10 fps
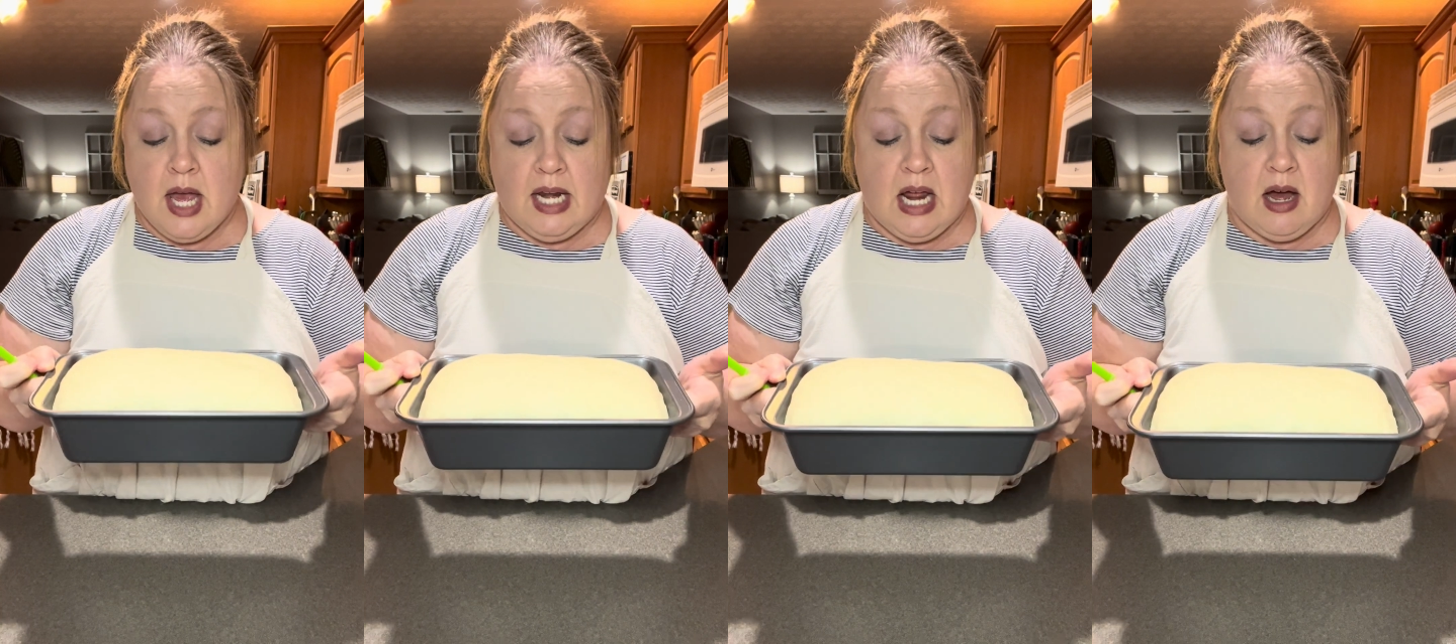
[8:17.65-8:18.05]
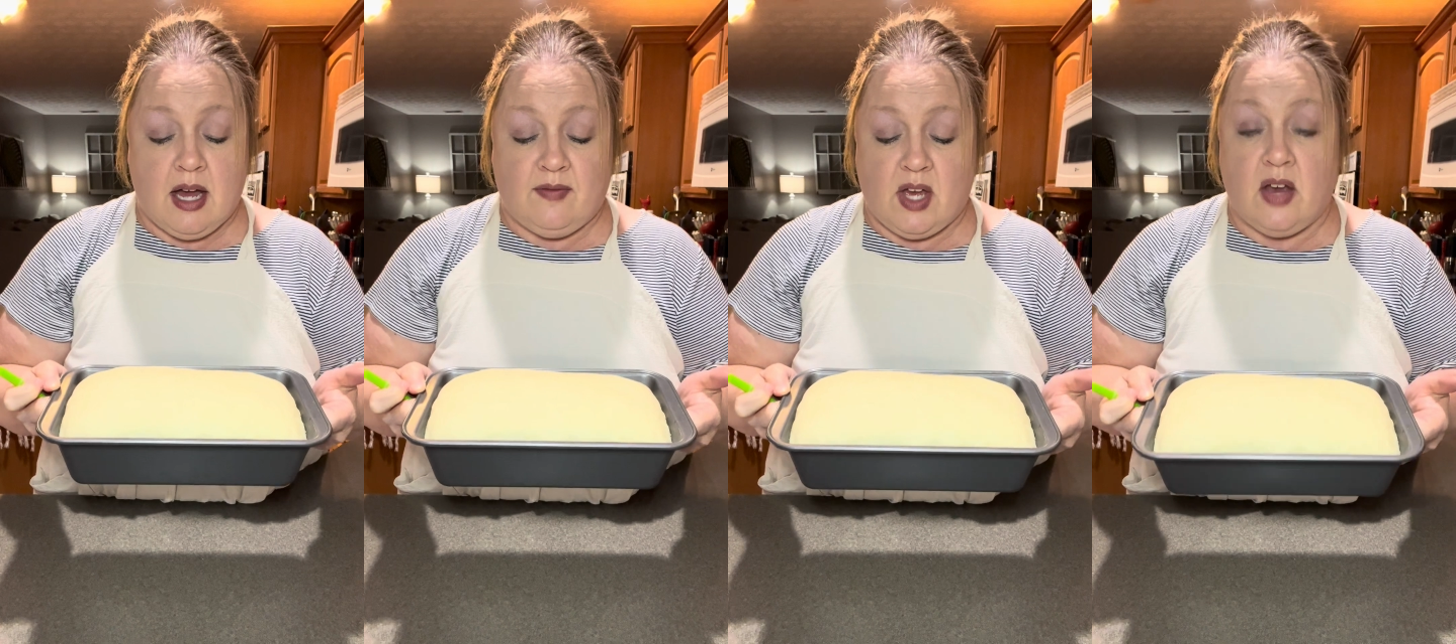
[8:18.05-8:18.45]
Now I
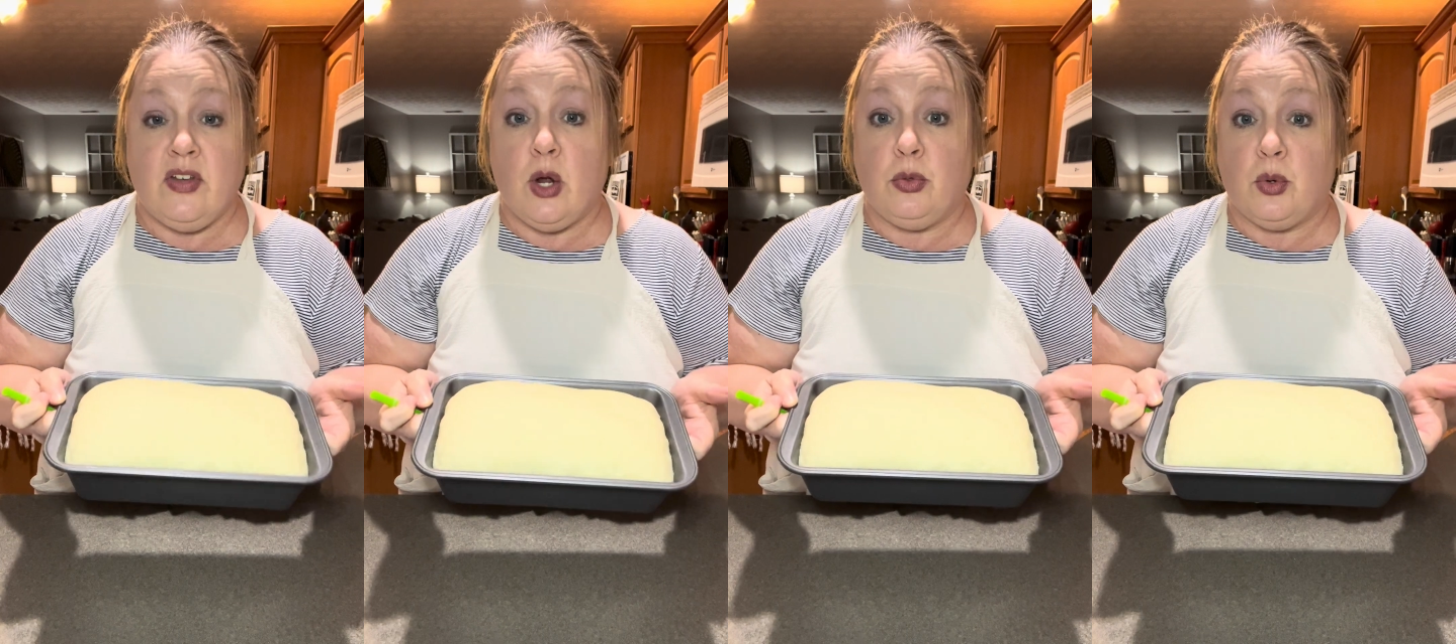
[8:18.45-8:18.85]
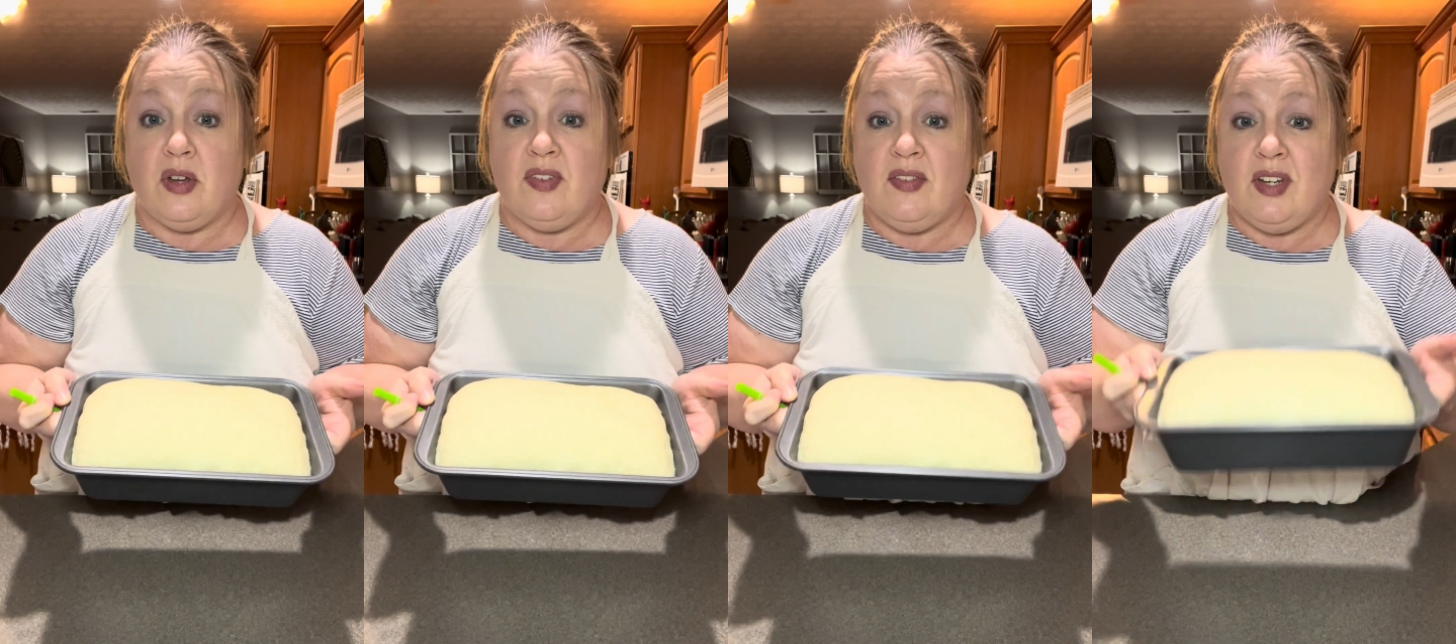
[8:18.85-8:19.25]
have the oven on
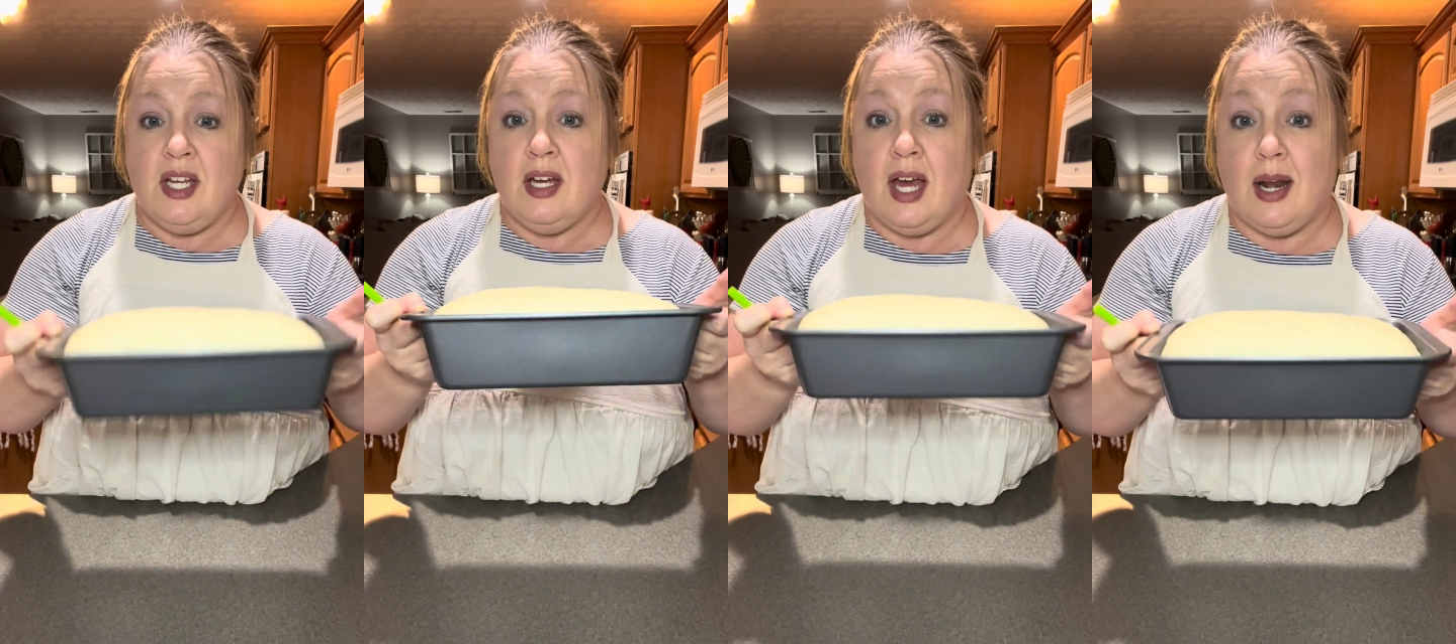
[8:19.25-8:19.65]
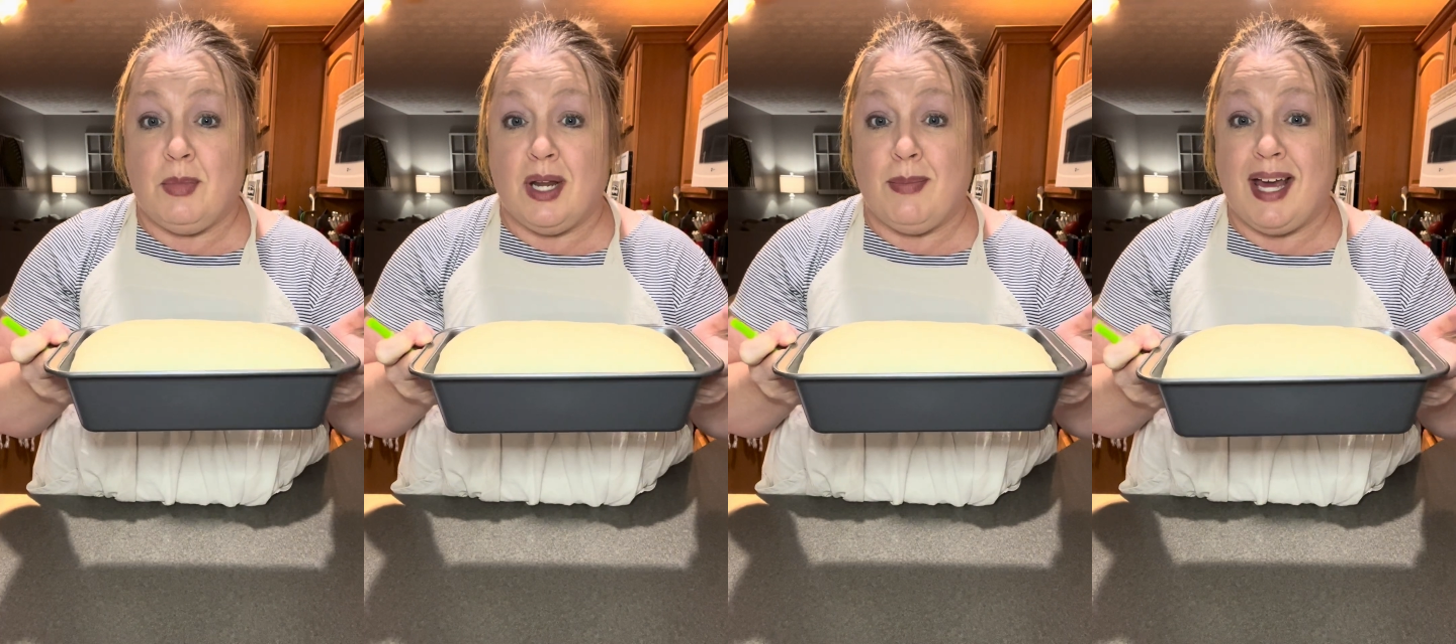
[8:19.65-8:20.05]
350 and I'm
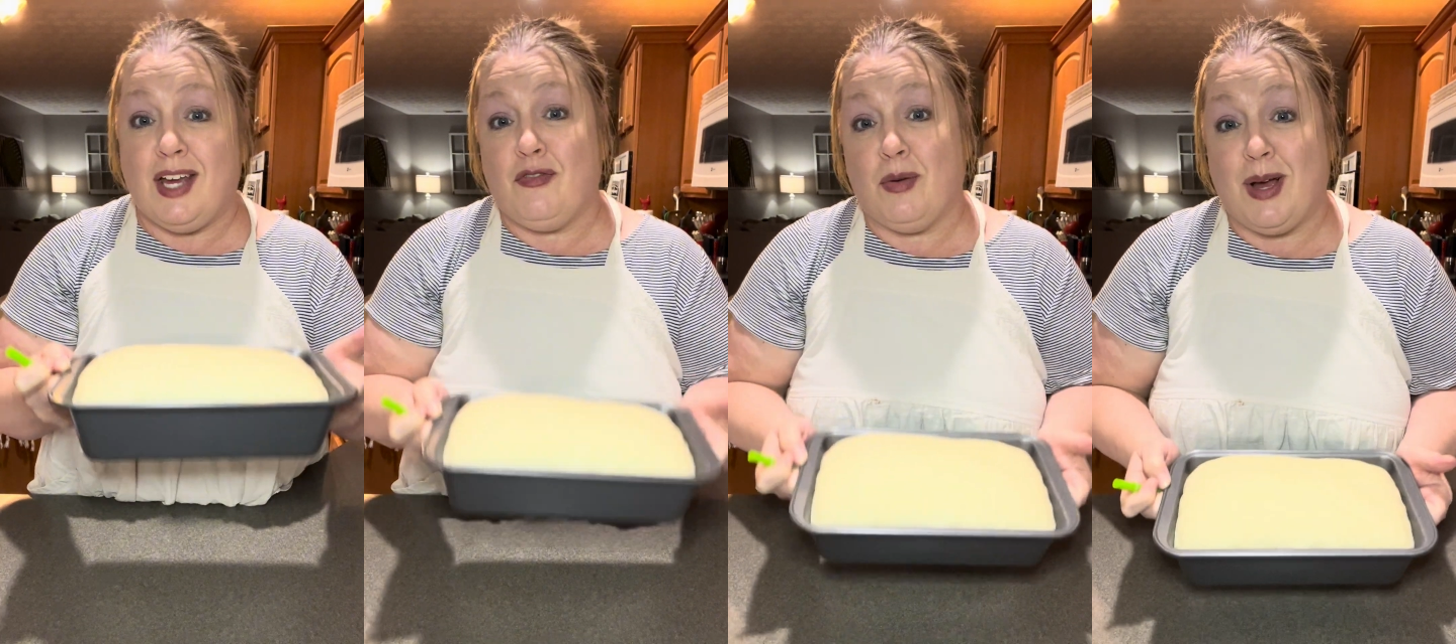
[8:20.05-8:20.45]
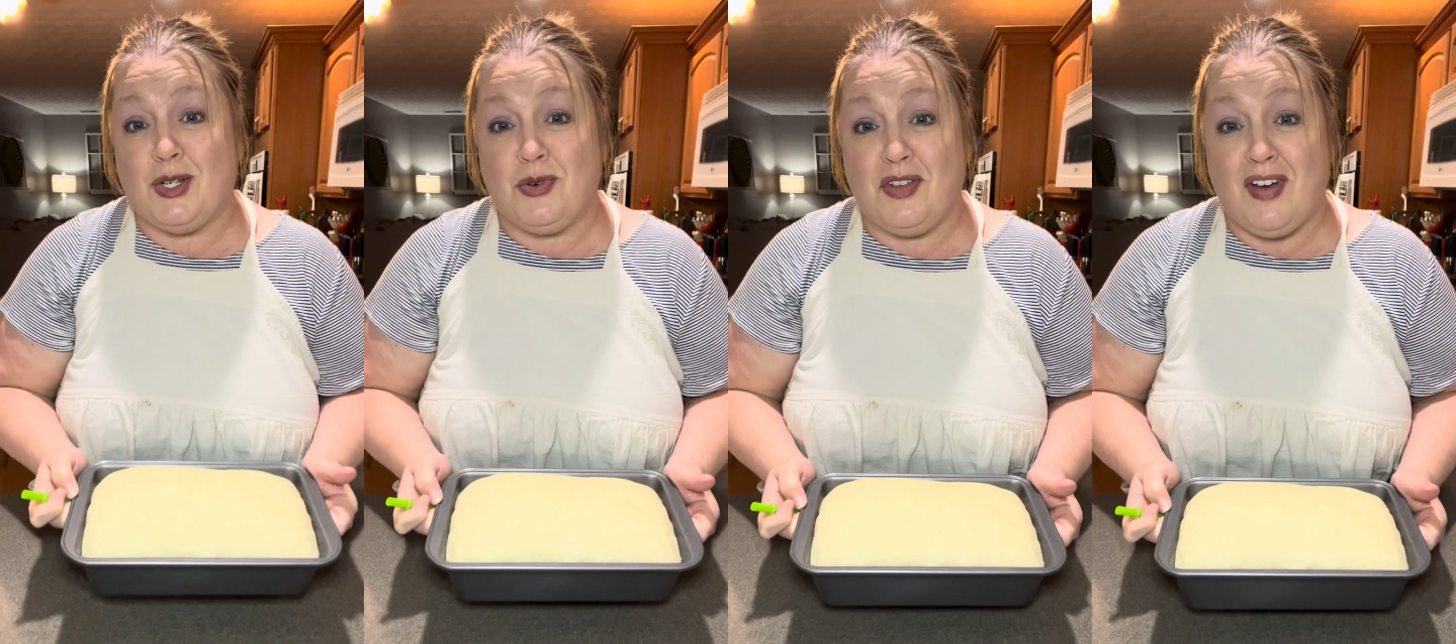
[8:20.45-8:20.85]
gonna bake it for about
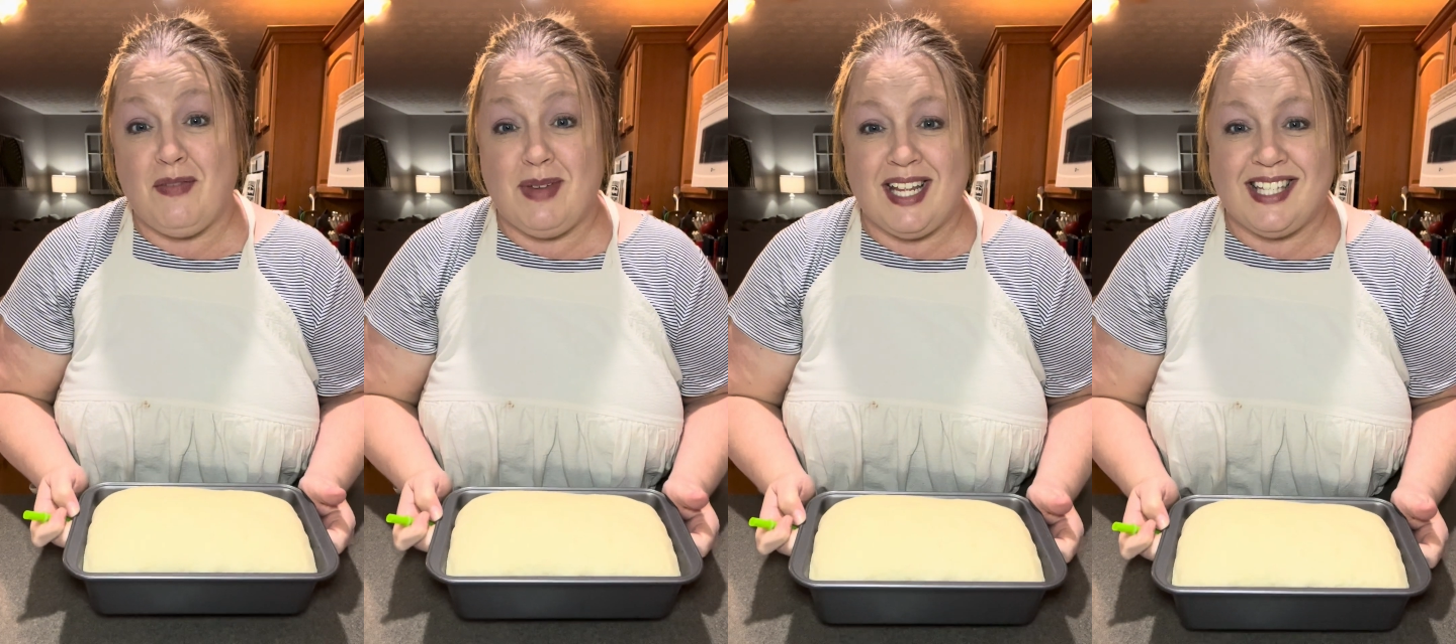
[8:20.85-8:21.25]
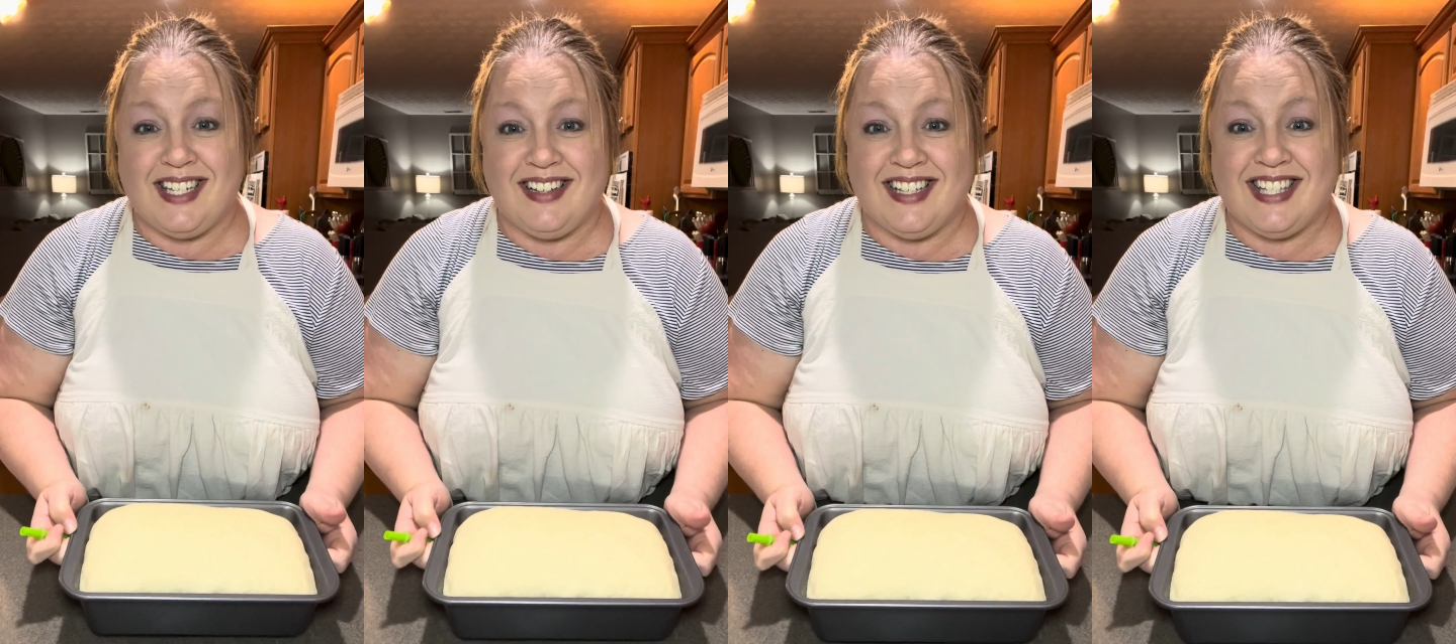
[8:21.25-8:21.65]
25 minutes
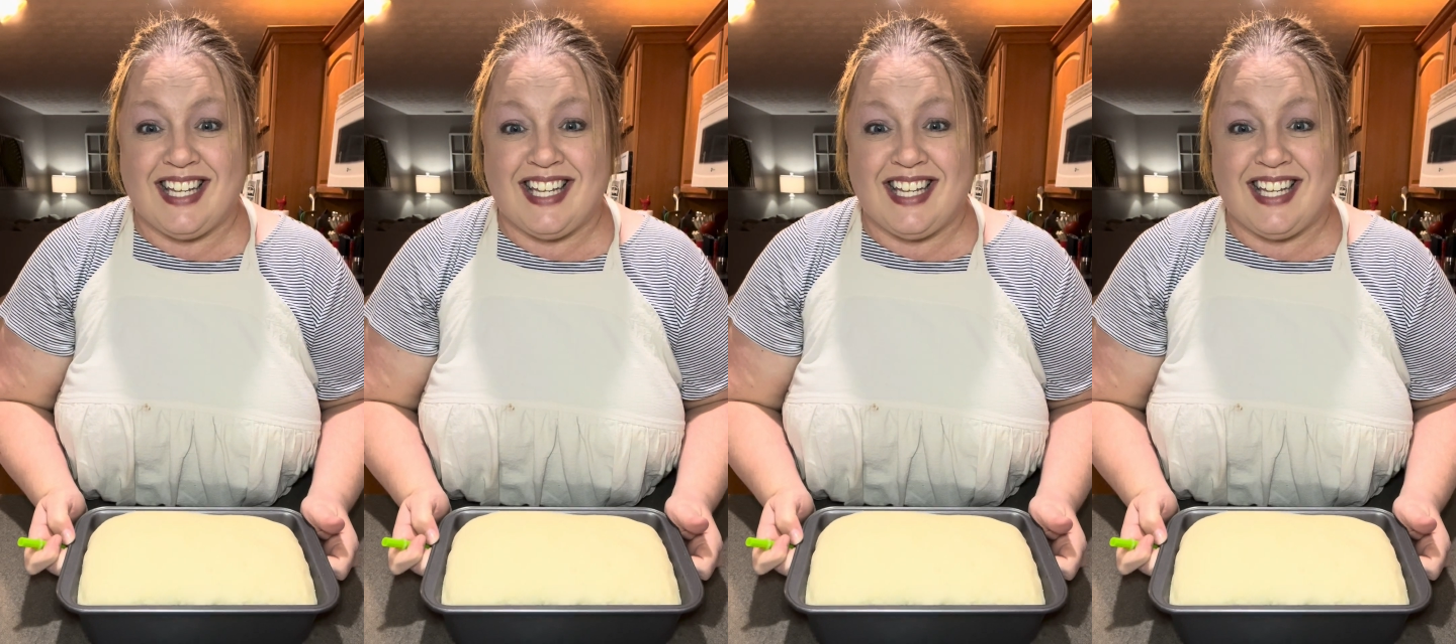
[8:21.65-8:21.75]
until it's